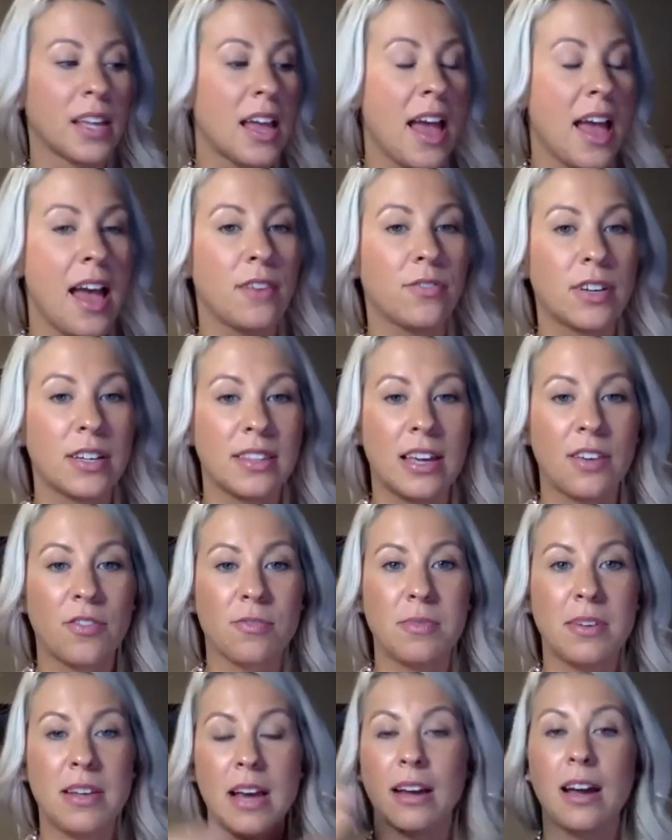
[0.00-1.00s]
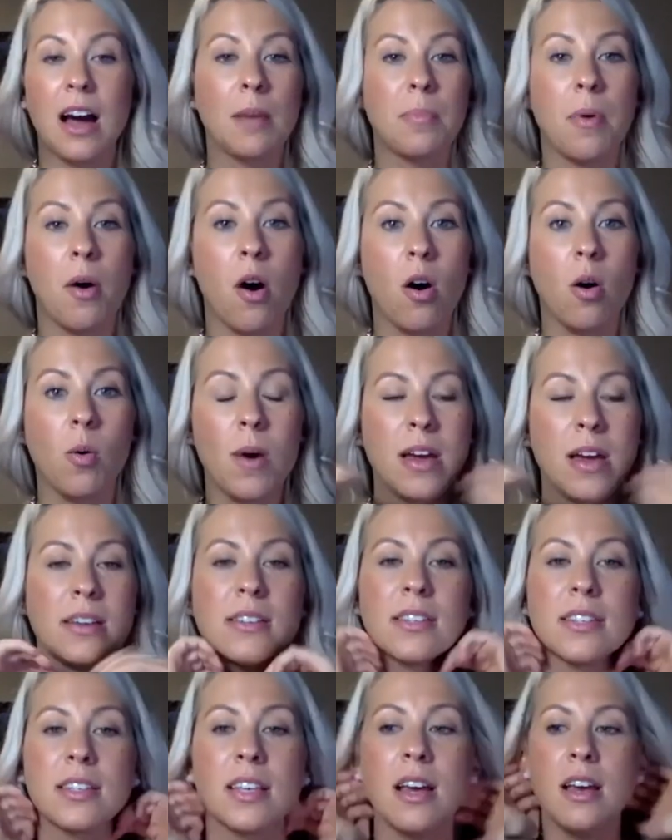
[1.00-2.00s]
Everything from the neck up
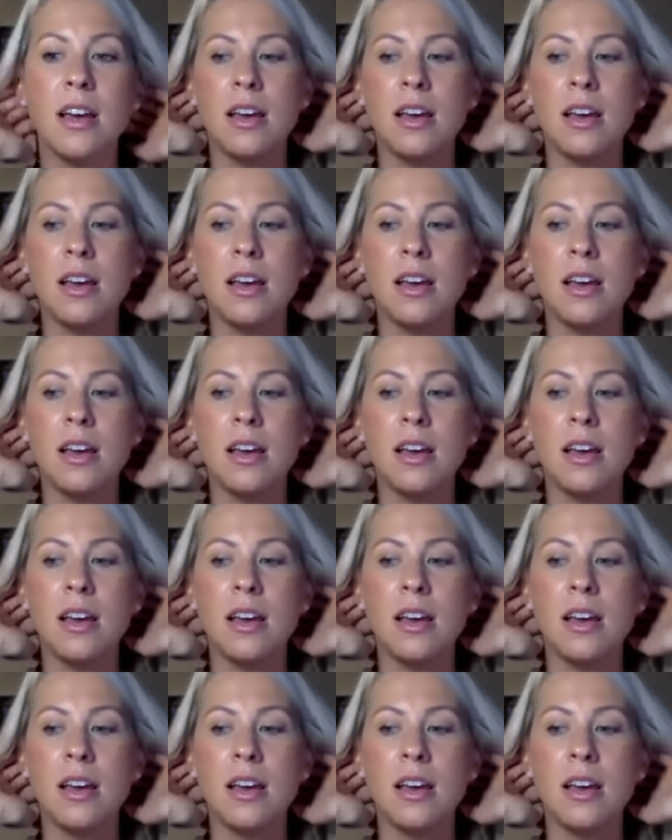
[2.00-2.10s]
always.